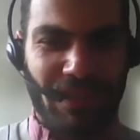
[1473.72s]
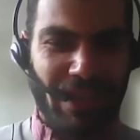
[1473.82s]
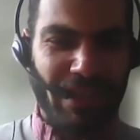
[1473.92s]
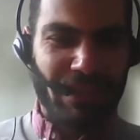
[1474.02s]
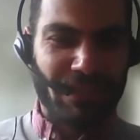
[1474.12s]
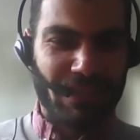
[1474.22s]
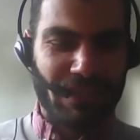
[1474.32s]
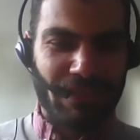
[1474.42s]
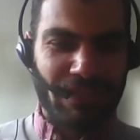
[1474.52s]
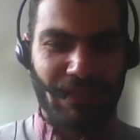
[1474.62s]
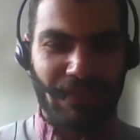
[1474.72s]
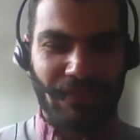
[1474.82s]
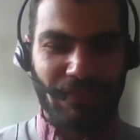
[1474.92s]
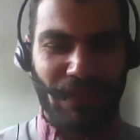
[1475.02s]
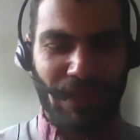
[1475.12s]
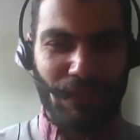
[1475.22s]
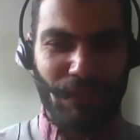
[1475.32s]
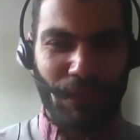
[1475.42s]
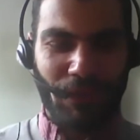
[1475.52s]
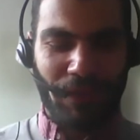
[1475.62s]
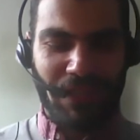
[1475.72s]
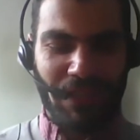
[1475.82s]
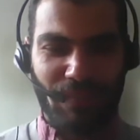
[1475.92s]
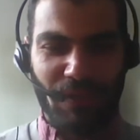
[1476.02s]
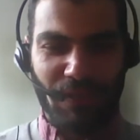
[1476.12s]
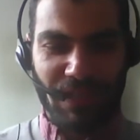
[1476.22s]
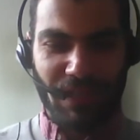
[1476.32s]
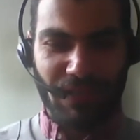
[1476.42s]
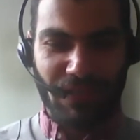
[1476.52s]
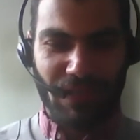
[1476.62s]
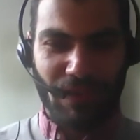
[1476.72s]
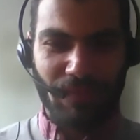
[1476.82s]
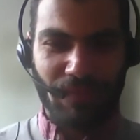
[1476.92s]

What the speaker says: Alex, and thank you for already pointing out some